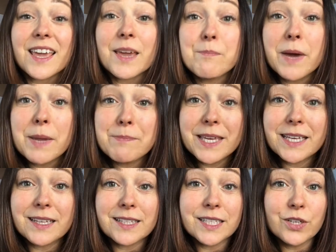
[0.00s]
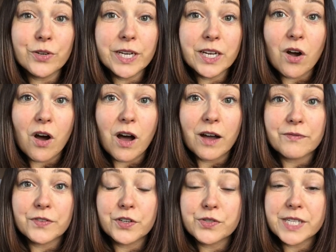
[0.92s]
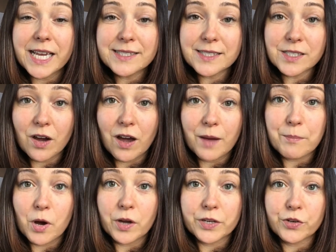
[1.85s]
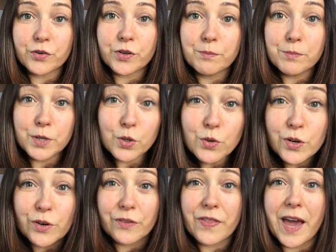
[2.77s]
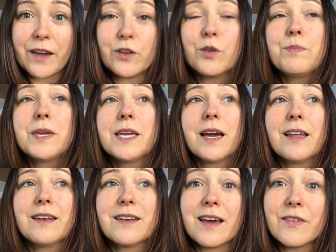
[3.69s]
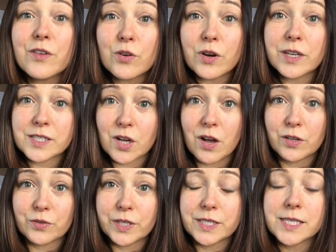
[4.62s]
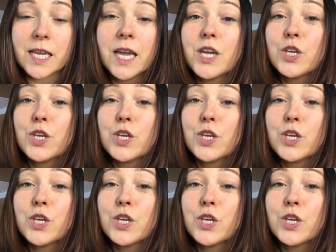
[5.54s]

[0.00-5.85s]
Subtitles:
It might be clearing off your desktop on your computer. That could be another intolerance.